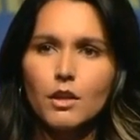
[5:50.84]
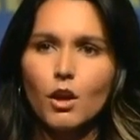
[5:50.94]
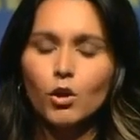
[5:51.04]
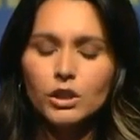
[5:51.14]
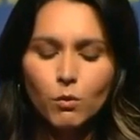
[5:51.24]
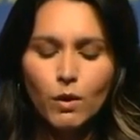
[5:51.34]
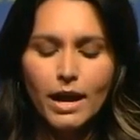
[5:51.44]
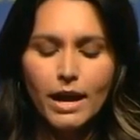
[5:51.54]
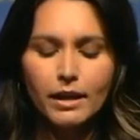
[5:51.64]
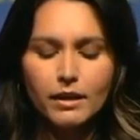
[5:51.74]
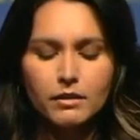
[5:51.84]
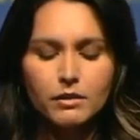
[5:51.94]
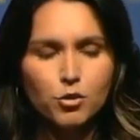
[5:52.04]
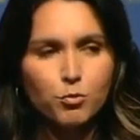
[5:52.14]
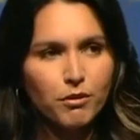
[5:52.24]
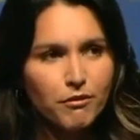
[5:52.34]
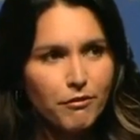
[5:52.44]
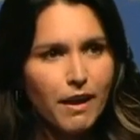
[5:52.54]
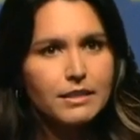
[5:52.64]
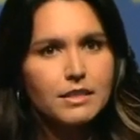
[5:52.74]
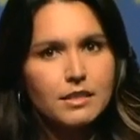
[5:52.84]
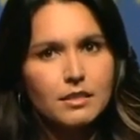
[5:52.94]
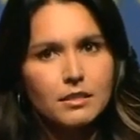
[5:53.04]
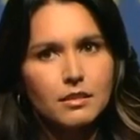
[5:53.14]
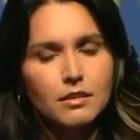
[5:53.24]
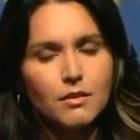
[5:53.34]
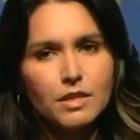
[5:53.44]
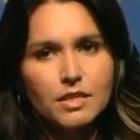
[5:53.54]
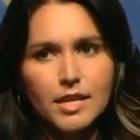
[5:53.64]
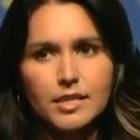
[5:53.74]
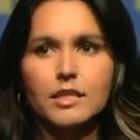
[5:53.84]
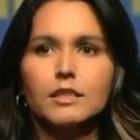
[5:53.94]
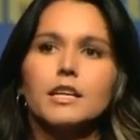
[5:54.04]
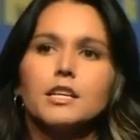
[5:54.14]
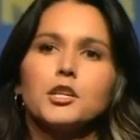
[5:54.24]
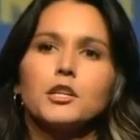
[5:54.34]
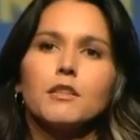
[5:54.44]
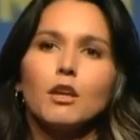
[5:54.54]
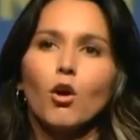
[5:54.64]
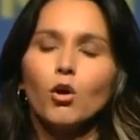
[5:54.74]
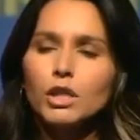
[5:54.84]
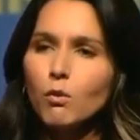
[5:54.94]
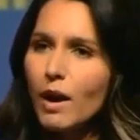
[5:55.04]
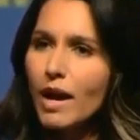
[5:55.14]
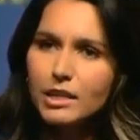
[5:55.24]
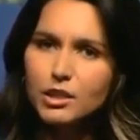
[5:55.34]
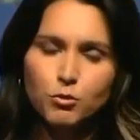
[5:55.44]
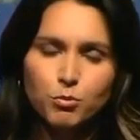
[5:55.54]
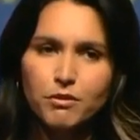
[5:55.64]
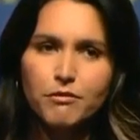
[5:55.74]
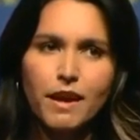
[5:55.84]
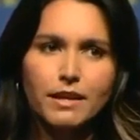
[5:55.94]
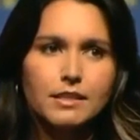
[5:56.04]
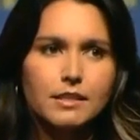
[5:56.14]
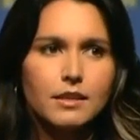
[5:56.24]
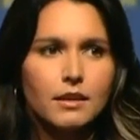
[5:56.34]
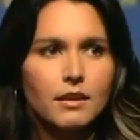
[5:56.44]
The only way to prevent this escalation, the only way to prevent